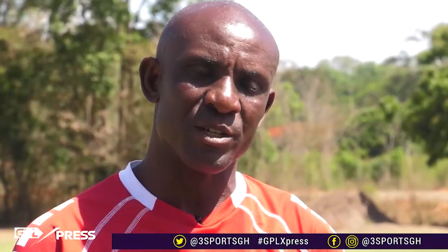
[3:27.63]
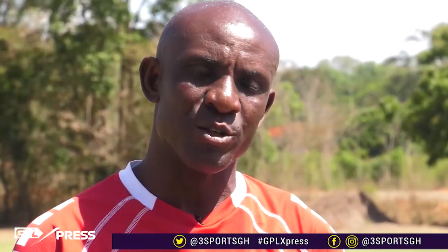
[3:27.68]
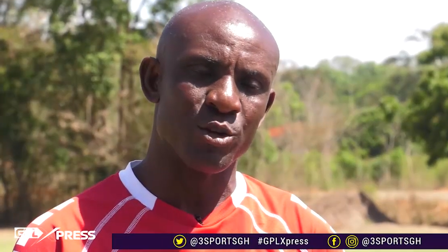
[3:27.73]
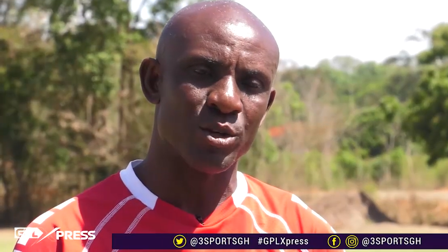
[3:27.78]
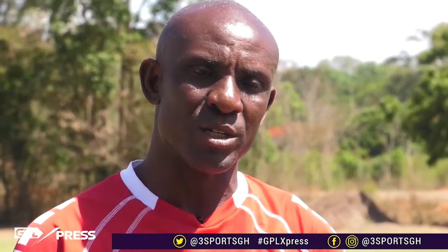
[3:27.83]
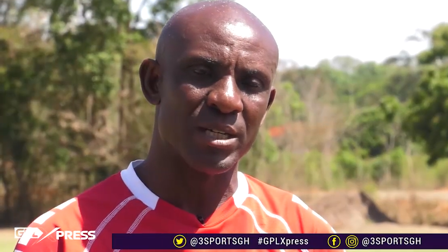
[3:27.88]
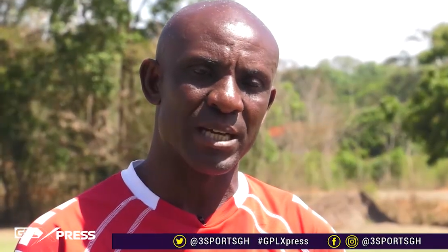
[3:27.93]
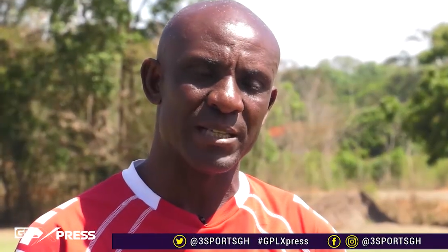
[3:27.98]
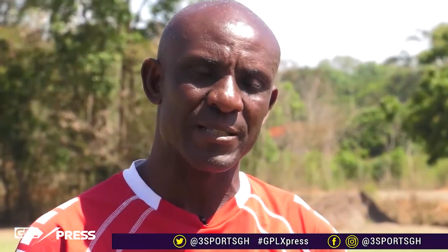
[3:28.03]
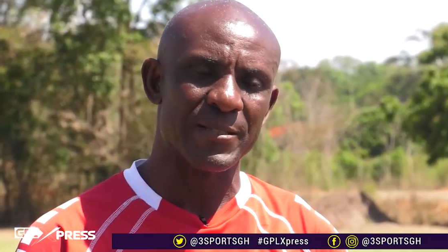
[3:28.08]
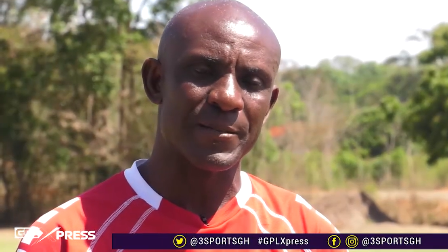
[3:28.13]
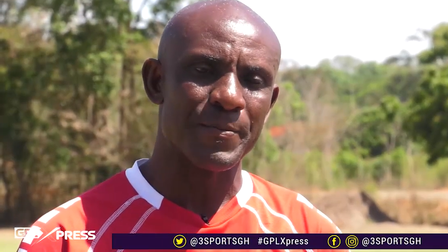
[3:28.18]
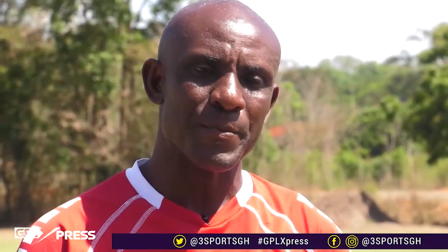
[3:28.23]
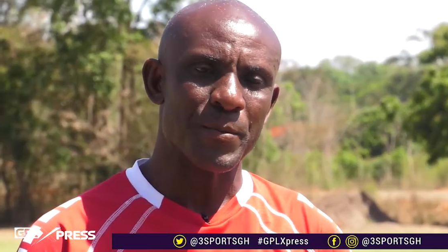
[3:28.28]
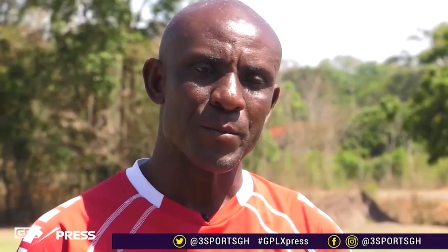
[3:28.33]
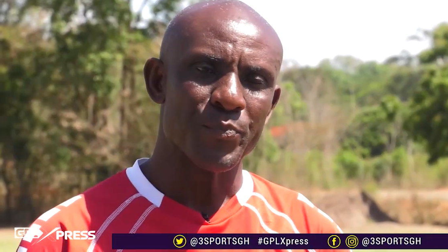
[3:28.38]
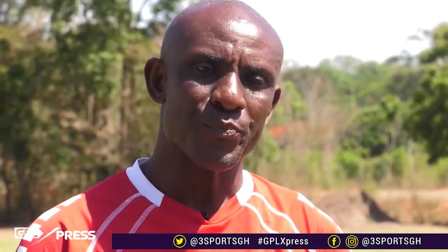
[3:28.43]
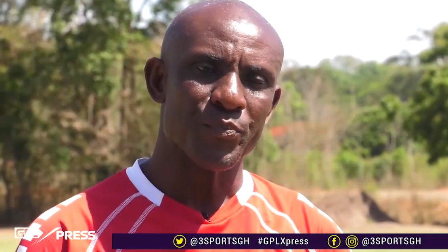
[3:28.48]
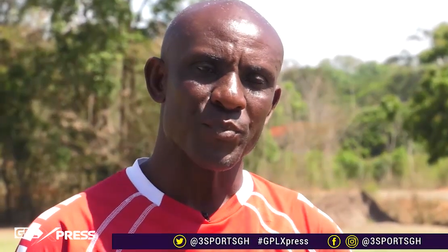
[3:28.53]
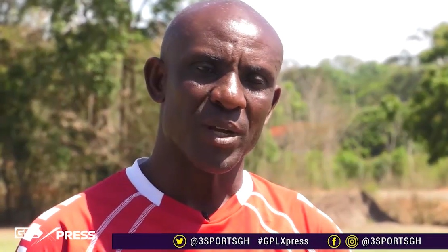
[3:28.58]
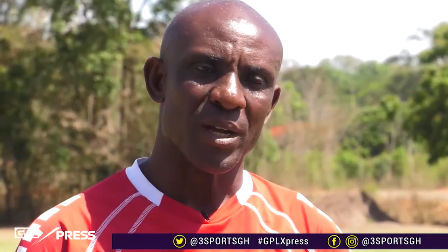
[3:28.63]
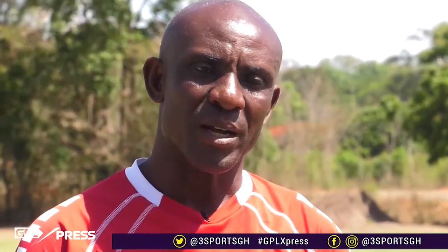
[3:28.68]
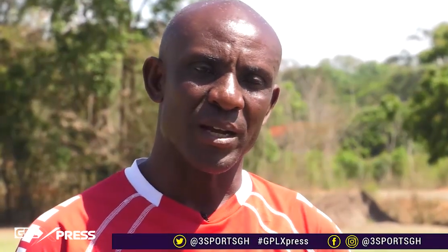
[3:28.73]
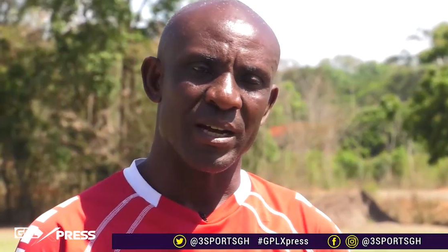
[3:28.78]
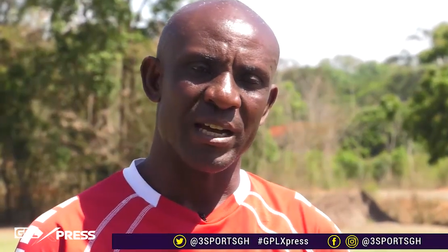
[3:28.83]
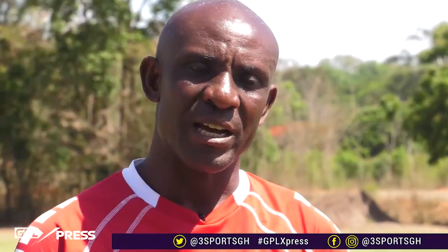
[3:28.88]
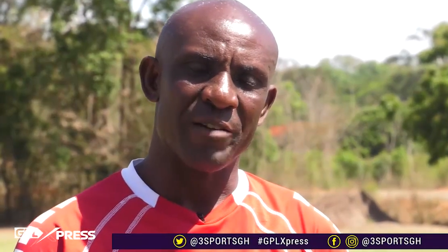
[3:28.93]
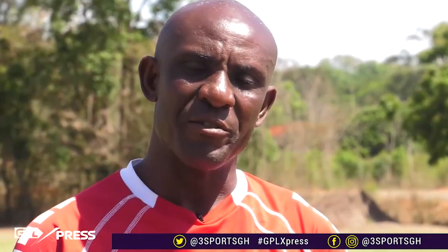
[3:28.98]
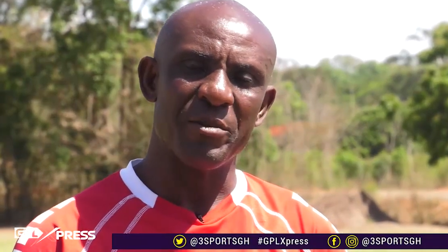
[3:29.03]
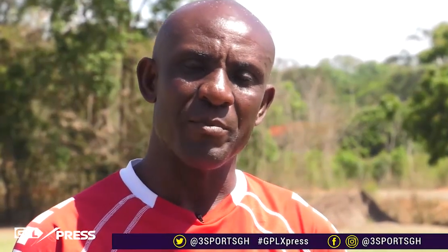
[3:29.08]
They know that
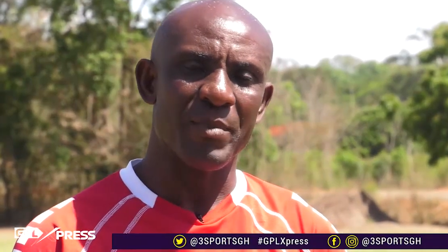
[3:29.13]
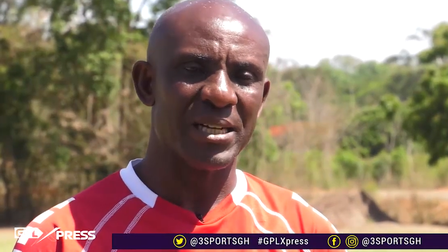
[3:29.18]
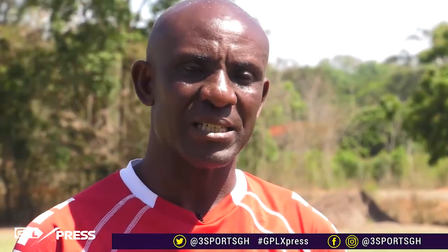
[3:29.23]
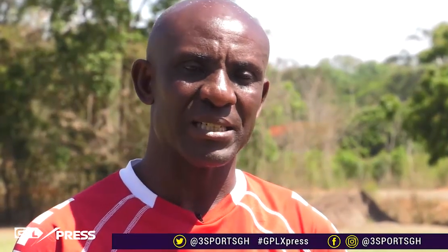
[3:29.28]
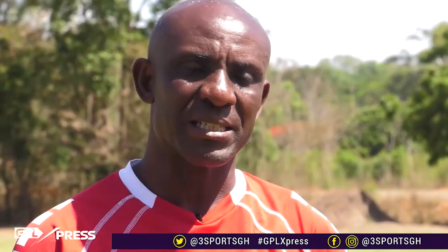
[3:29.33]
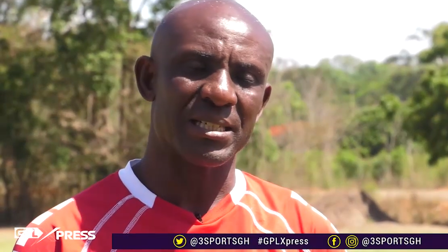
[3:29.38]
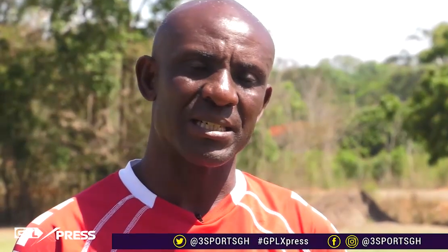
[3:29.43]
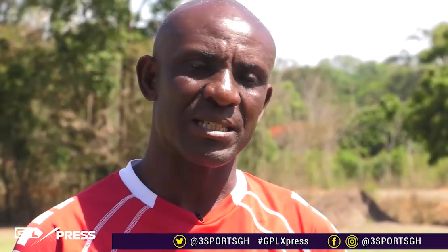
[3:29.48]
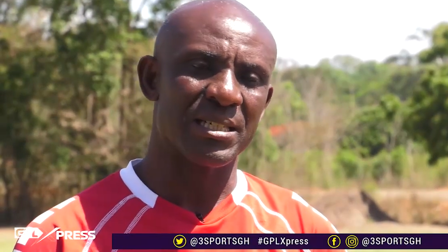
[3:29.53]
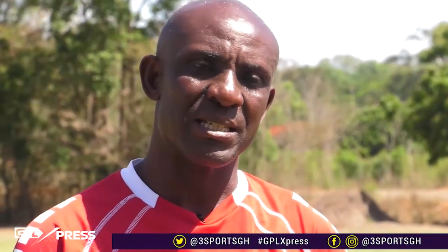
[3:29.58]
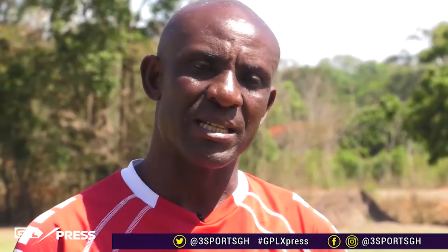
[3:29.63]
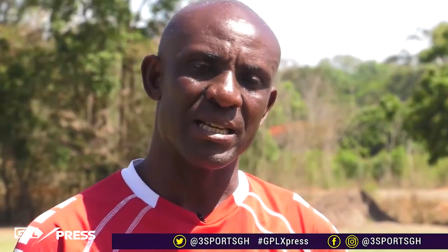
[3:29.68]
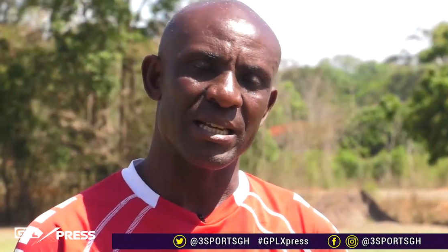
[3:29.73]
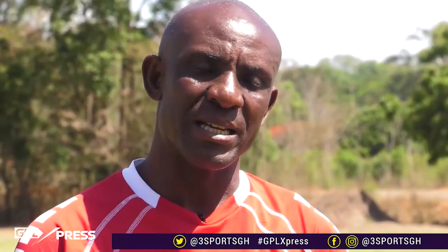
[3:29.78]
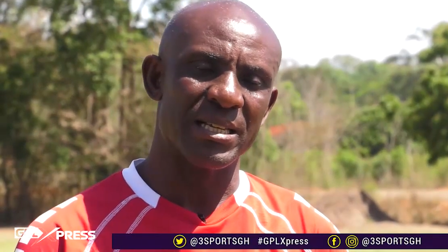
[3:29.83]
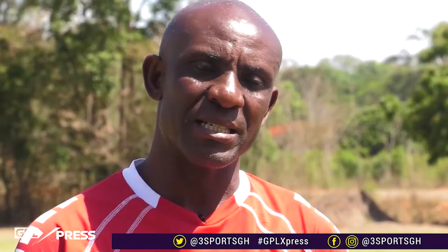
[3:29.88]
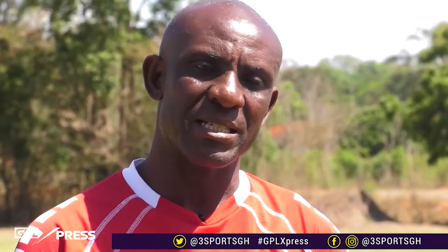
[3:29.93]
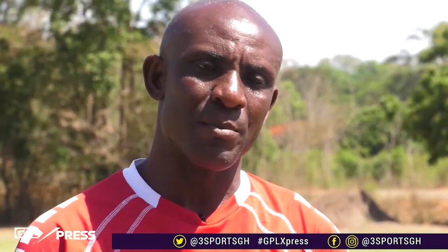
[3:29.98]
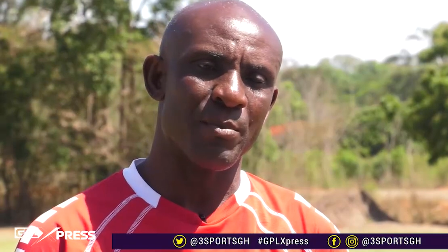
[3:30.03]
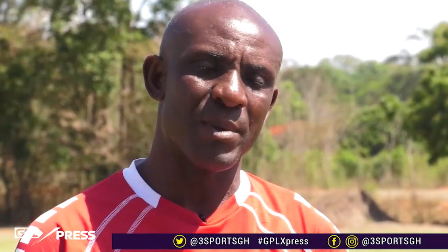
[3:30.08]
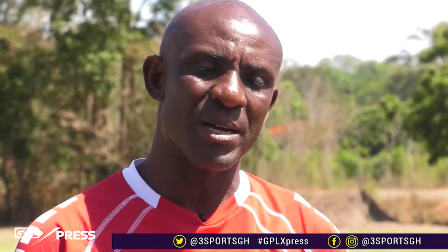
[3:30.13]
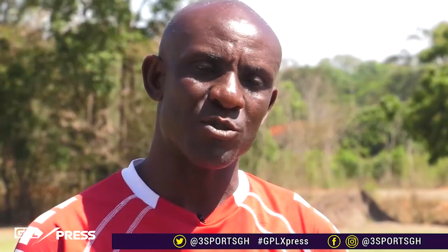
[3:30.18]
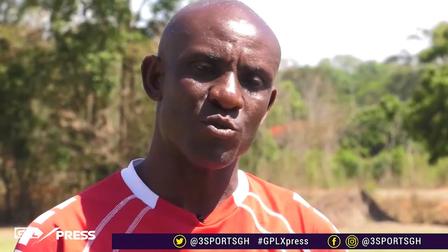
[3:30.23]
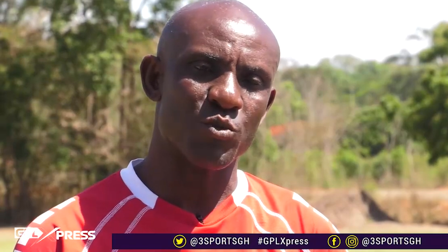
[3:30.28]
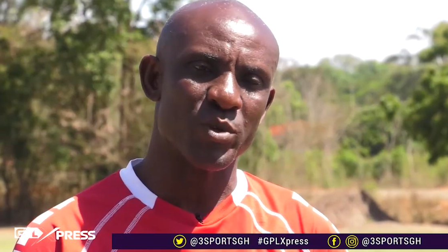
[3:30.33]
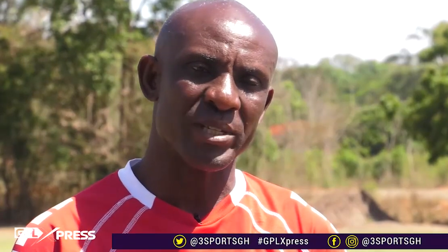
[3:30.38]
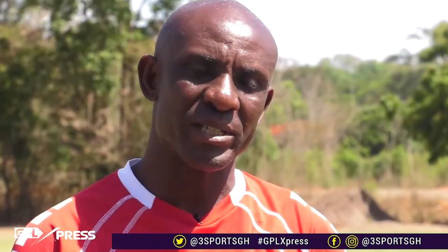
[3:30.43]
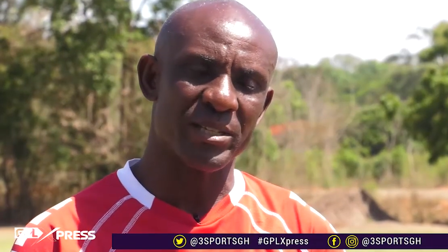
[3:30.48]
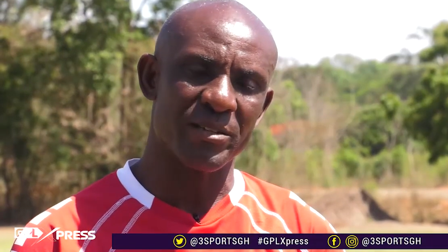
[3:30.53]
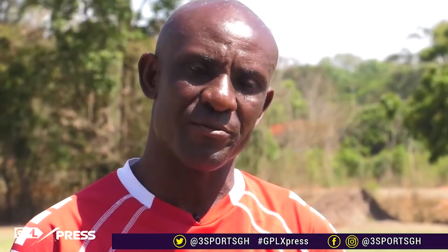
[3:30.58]
every match is a
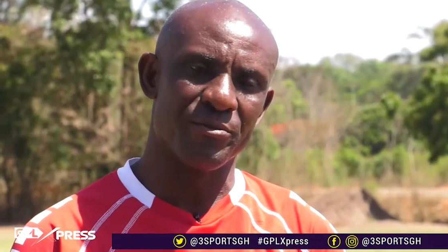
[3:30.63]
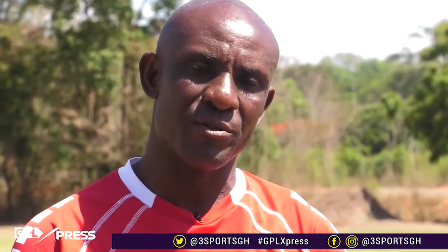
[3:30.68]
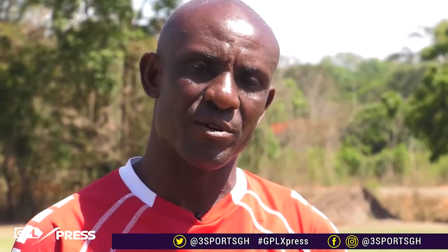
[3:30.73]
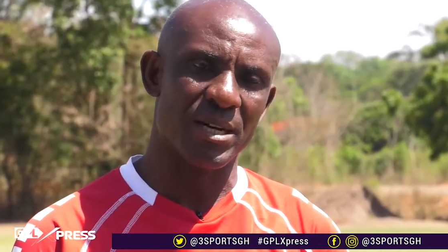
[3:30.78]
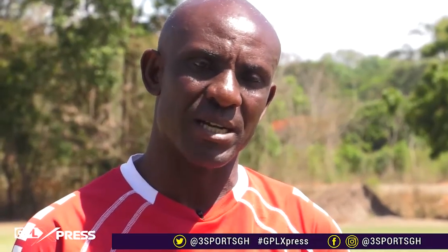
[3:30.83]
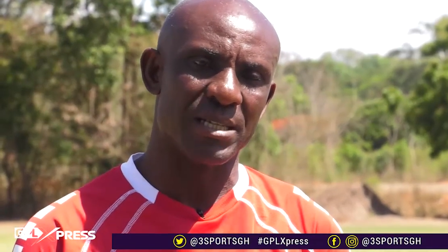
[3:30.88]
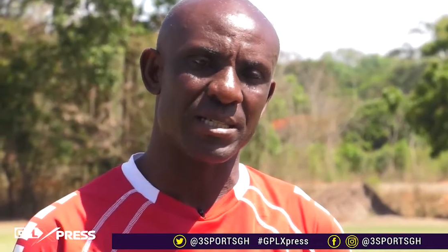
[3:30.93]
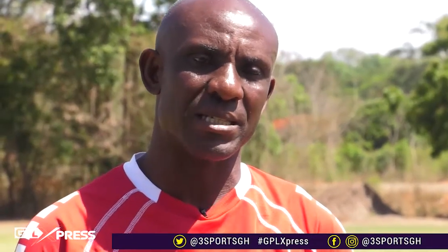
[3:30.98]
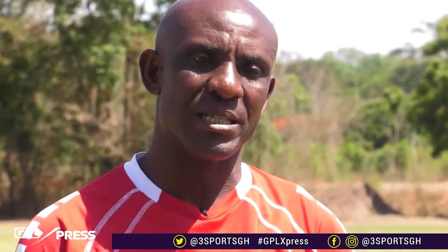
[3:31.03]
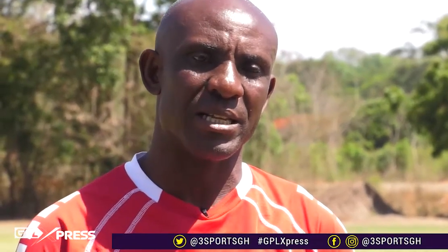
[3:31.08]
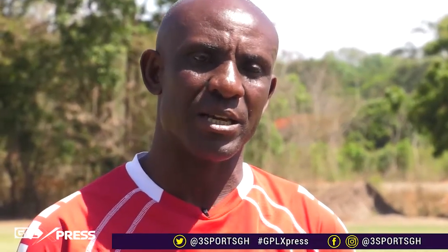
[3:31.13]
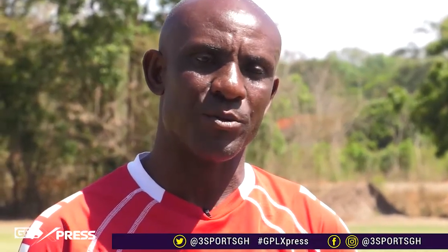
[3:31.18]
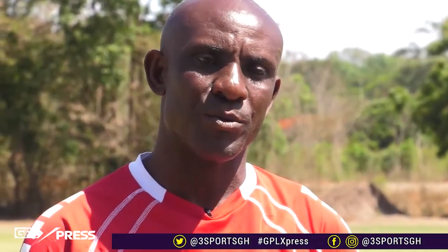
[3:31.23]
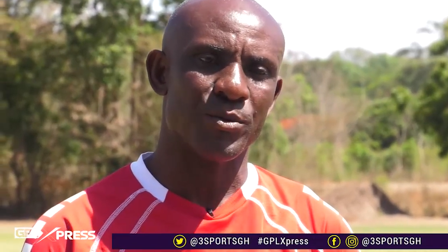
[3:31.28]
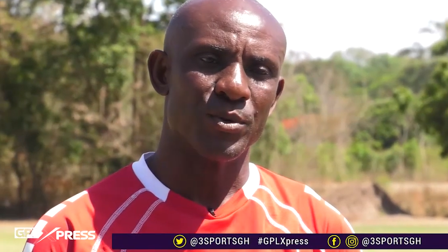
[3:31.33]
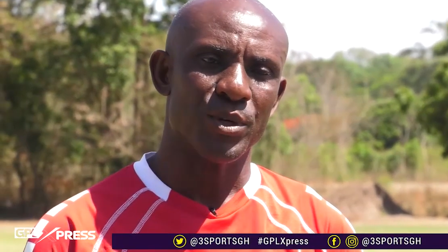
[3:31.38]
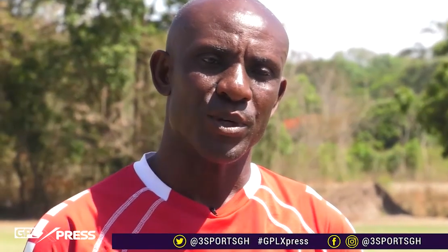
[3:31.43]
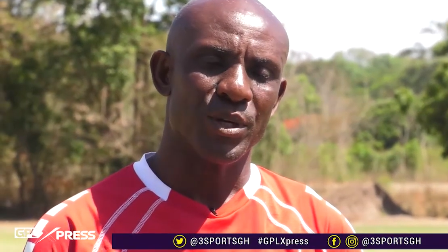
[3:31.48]
must-win game for us now.